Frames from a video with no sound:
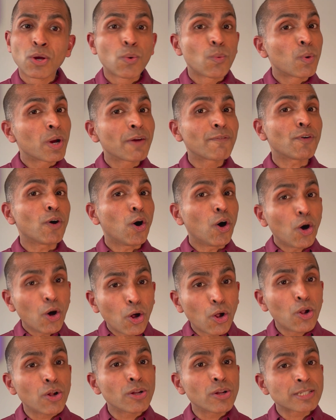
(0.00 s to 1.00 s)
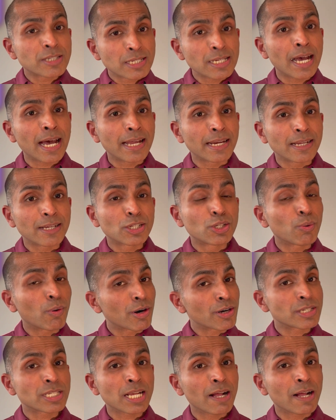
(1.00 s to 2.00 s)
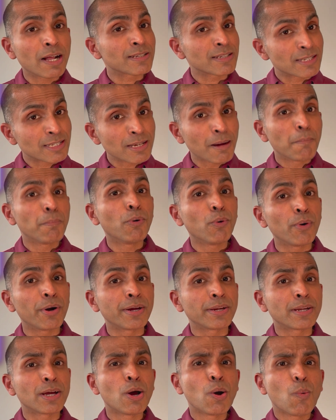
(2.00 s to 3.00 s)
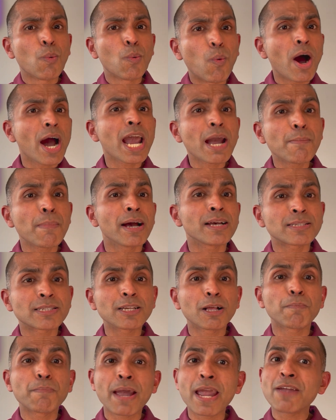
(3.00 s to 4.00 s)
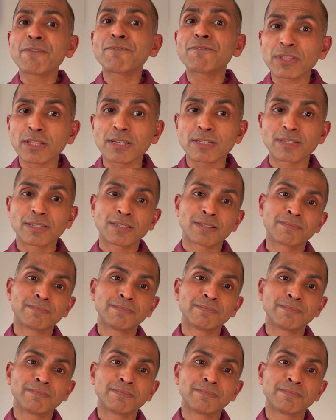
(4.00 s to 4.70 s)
We've all said to ourselves at some point, why am I still paying for this?